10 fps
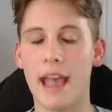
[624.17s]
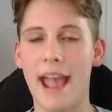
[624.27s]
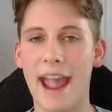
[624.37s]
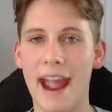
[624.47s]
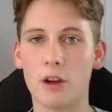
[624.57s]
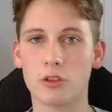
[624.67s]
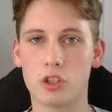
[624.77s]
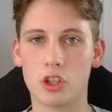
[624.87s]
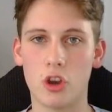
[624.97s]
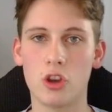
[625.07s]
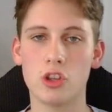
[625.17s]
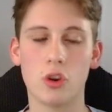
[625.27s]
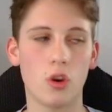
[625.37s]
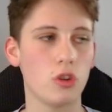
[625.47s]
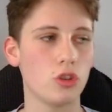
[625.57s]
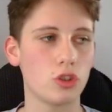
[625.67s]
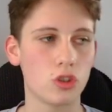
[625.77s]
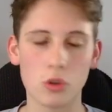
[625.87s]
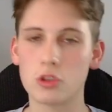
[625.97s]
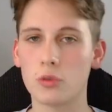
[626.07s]
how to turn your
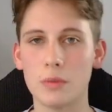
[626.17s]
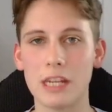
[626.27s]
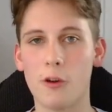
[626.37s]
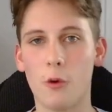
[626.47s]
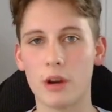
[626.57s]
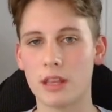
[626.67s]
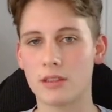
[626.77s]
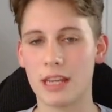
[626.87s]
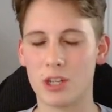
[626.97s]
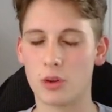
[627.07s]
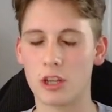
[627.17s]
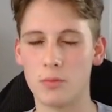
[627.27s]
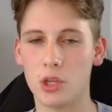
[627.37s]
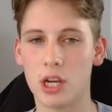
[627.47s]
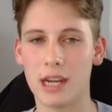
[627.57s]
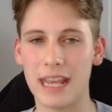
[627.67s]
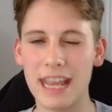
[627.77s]
social media audience into a community.